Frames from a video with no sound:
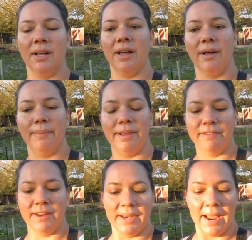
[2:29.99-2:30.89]
Um,
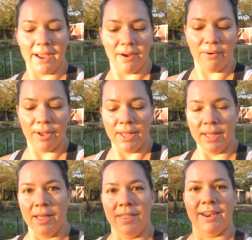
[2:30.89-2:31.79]
even now
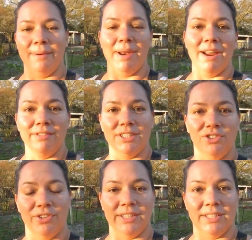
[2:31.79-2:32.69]
that I'm not
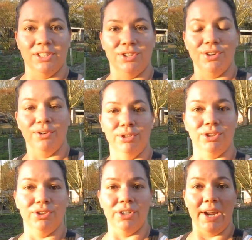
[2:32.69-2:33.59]
restricting to no
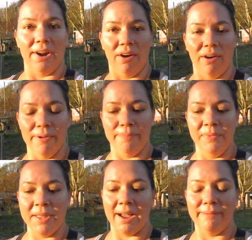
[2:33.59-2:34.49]
sugar at all,
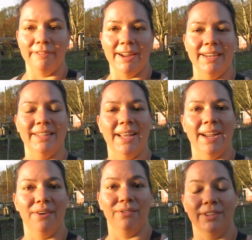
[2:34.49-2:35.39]
I'm finding that I
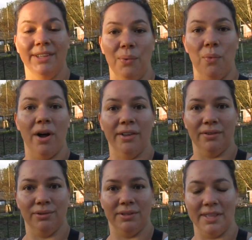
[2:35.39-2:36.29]
don't really want
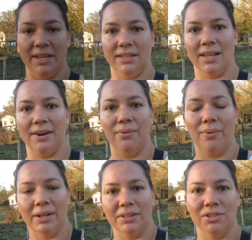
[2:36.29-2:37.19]
those things. I don't
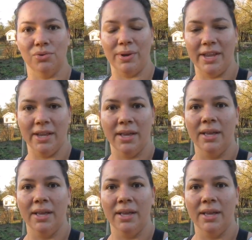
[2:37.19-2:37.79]
want the sweet